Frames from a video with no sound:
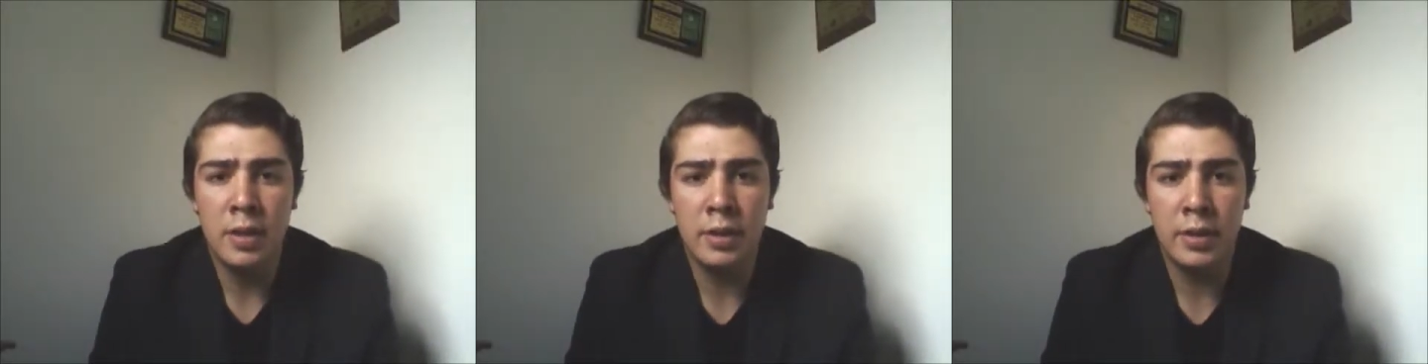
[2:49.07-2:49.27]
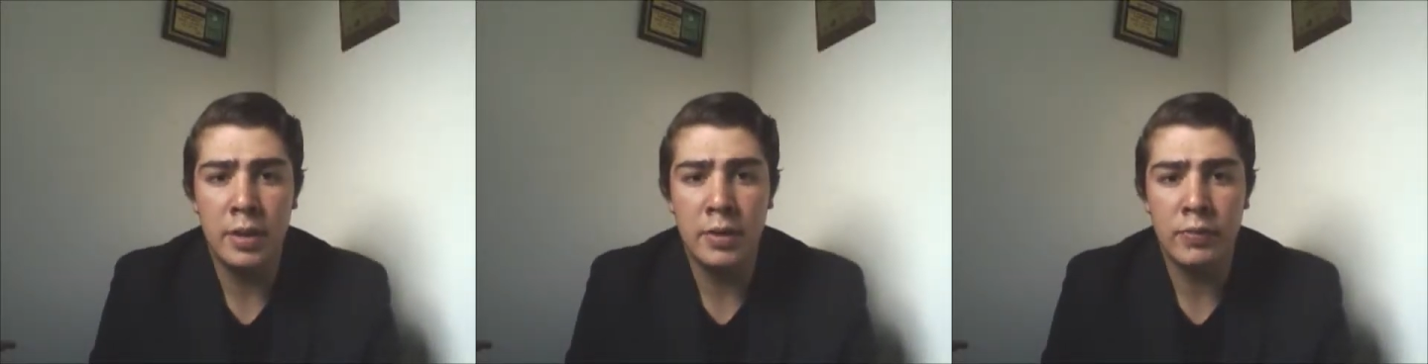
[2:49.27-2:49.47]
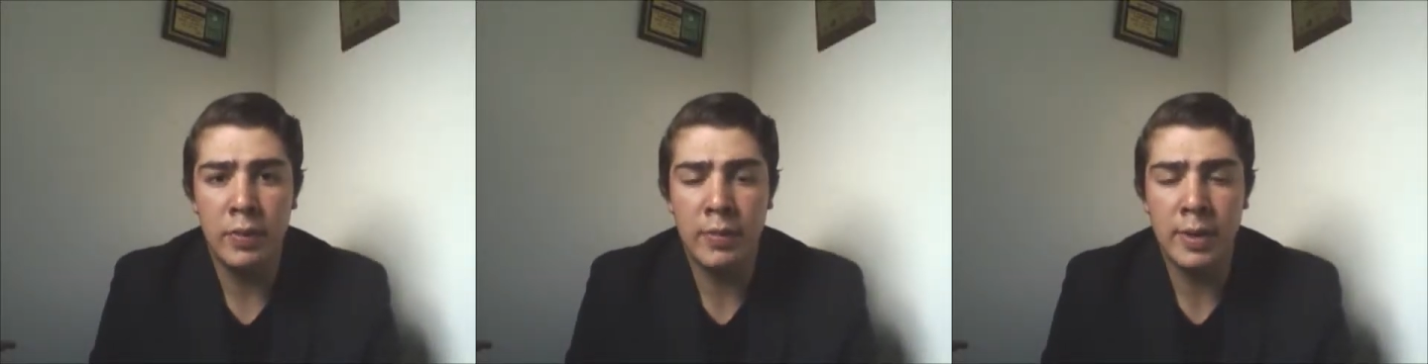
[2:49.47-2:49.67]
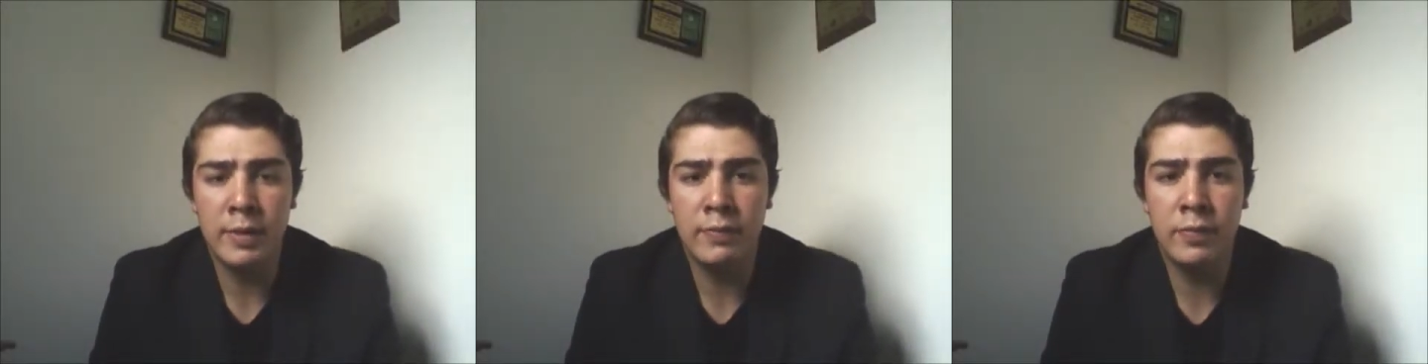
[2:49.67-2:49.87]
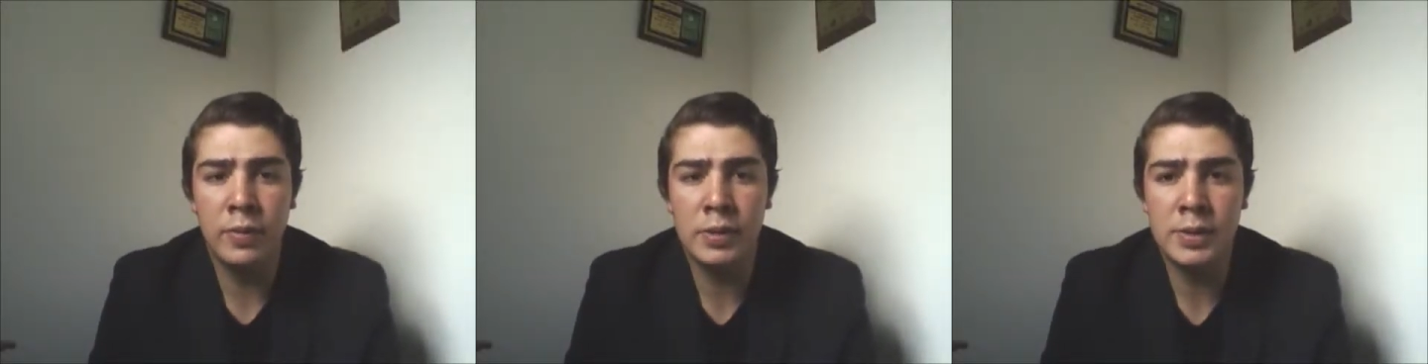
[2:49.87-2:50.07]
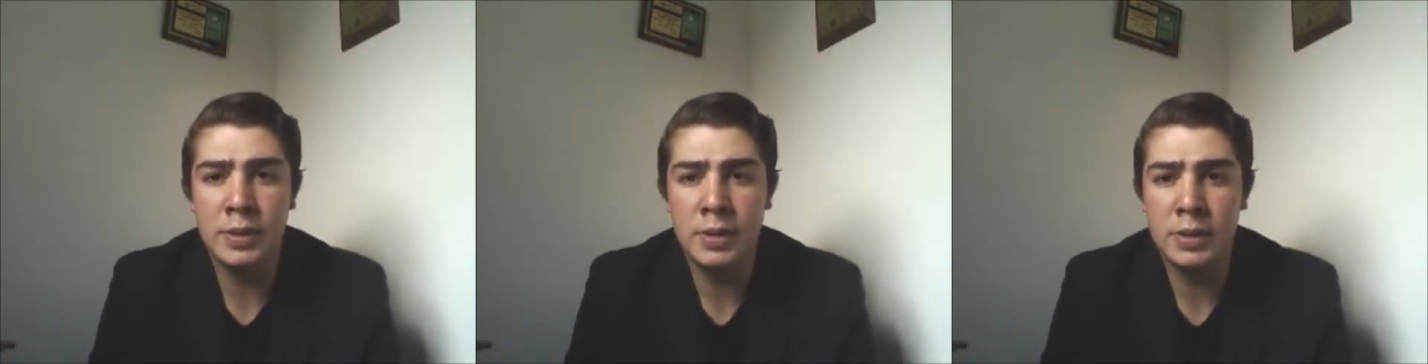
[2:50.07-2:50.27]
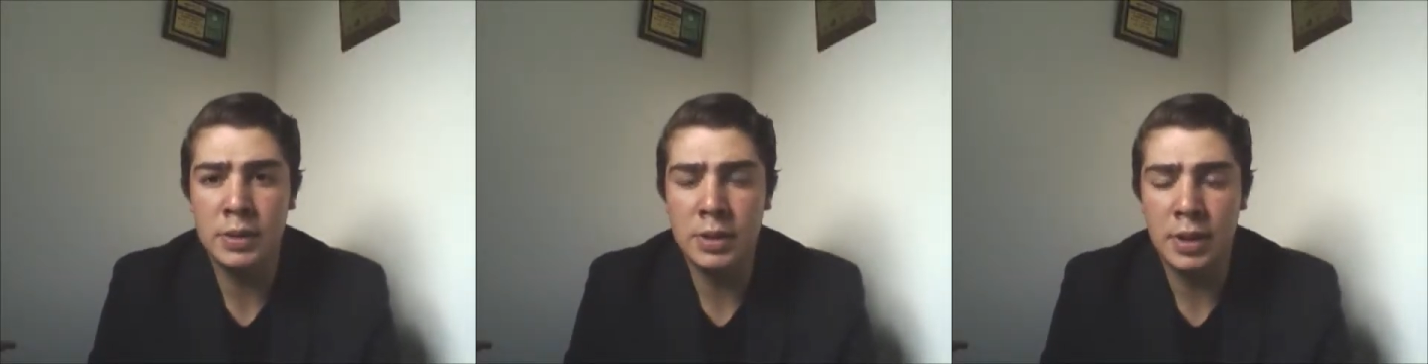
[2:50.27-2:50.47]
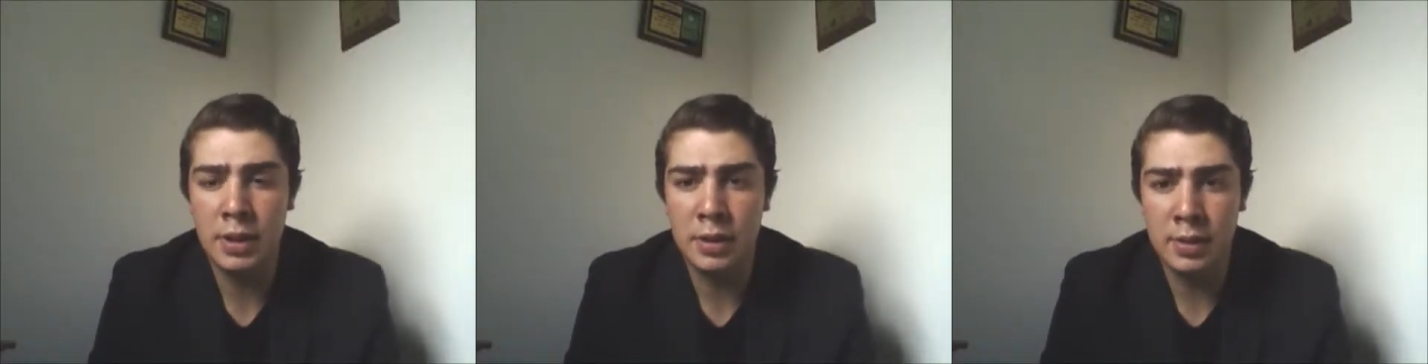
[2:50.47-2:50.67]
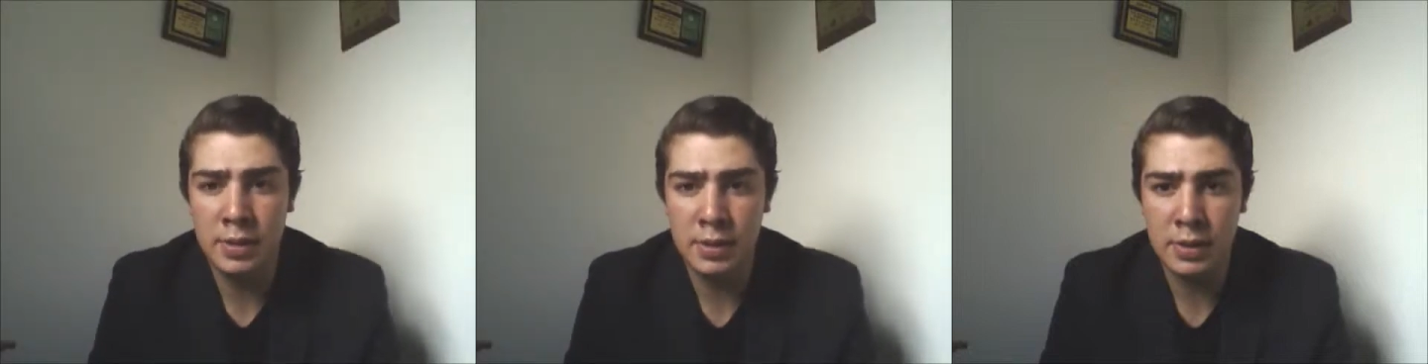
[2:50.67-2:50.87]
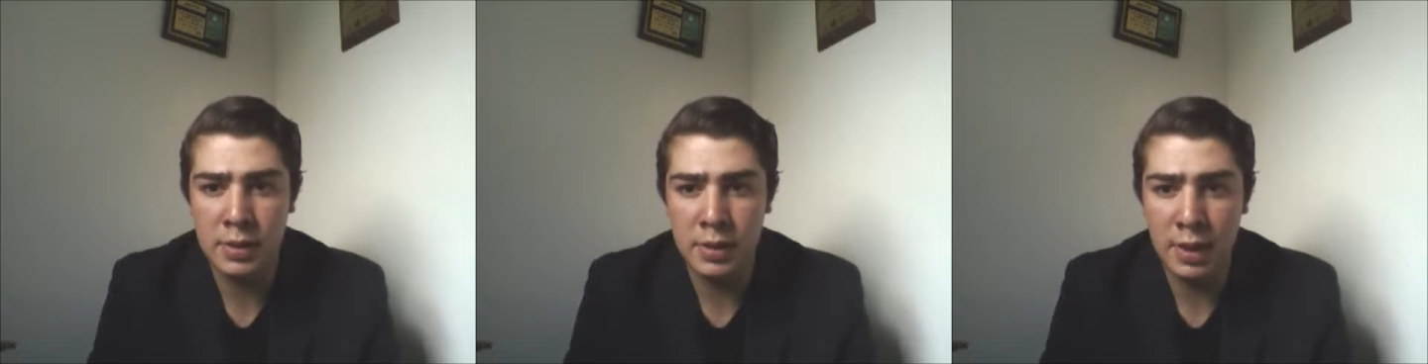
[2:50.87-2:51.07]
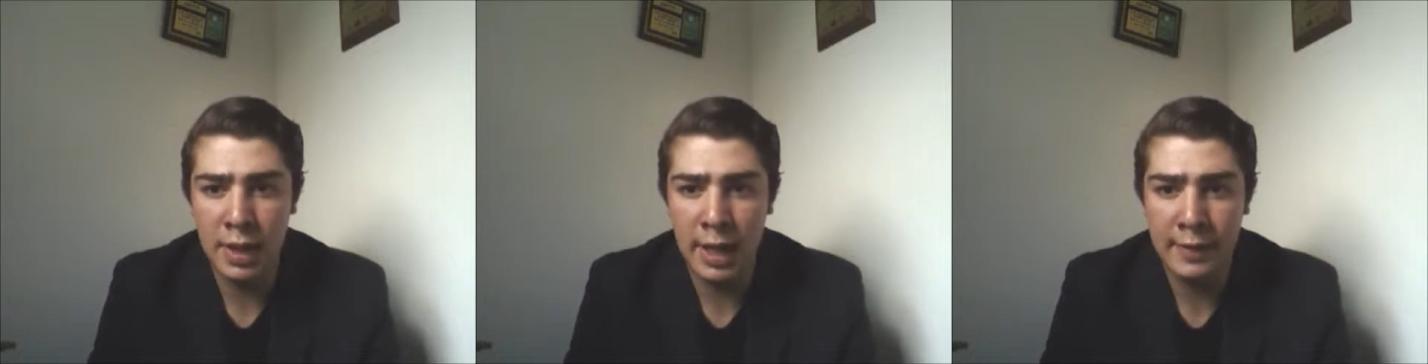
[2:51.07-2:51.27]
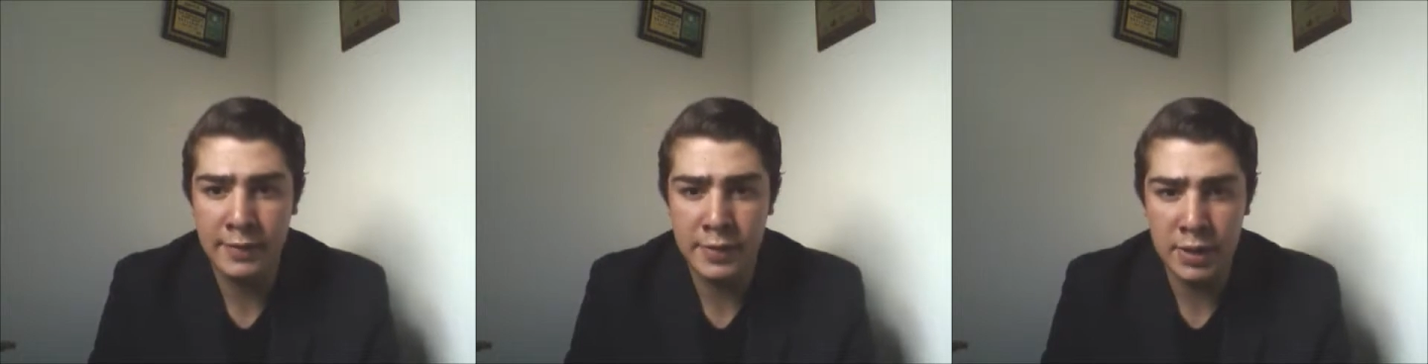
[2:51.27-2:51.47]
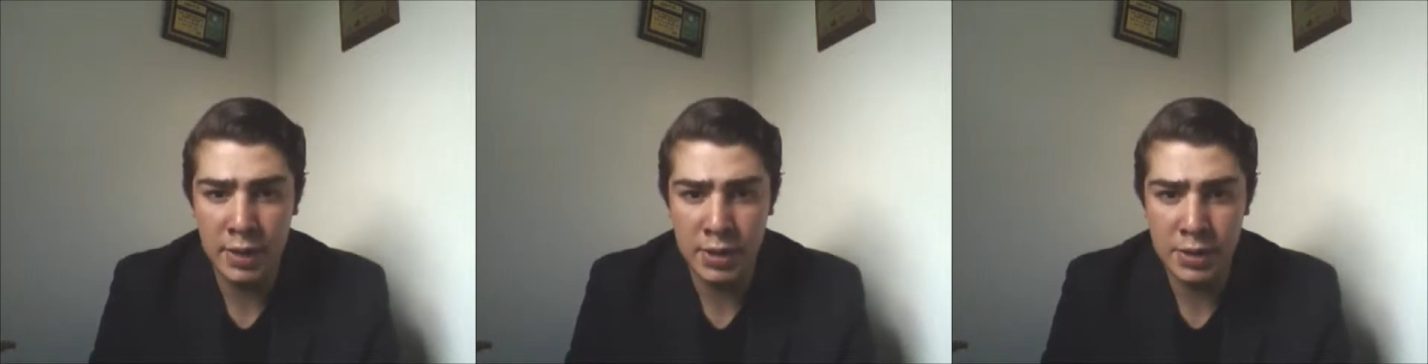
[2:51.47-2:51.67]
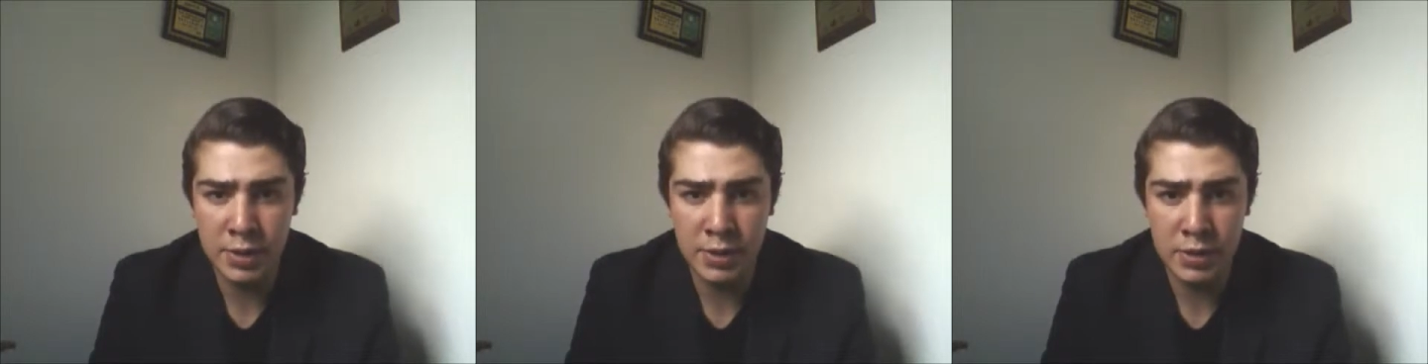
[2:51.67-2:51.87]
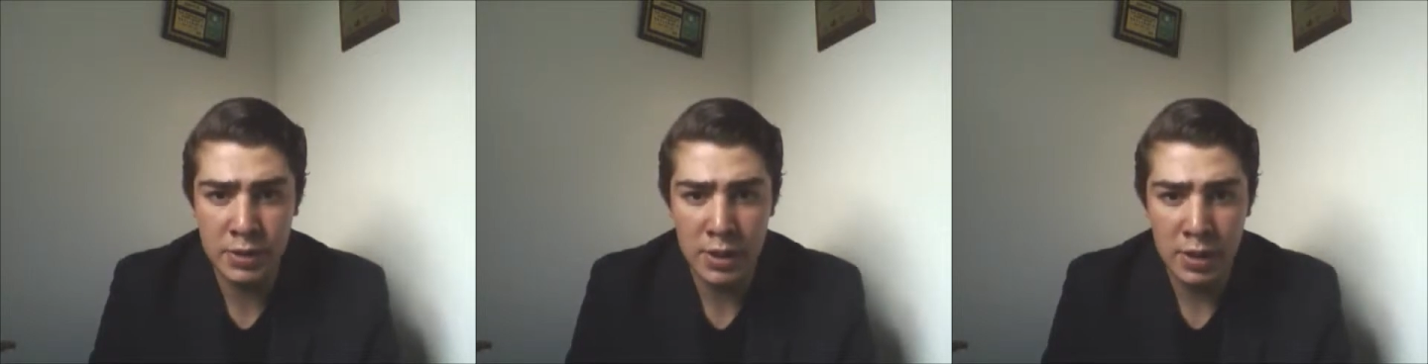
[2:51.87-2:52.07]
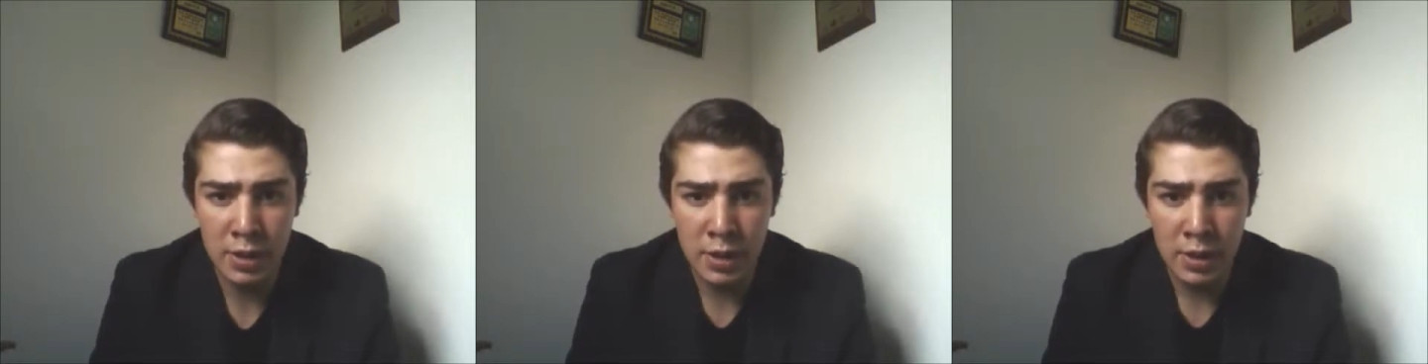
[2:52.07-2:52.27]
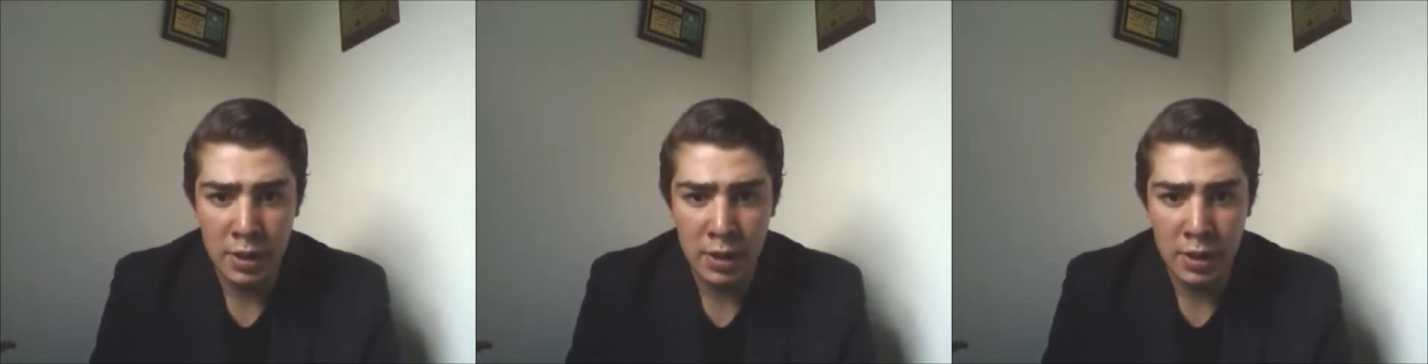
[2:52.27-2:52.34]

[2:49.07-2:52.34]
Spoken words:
the driving forces in the life stages.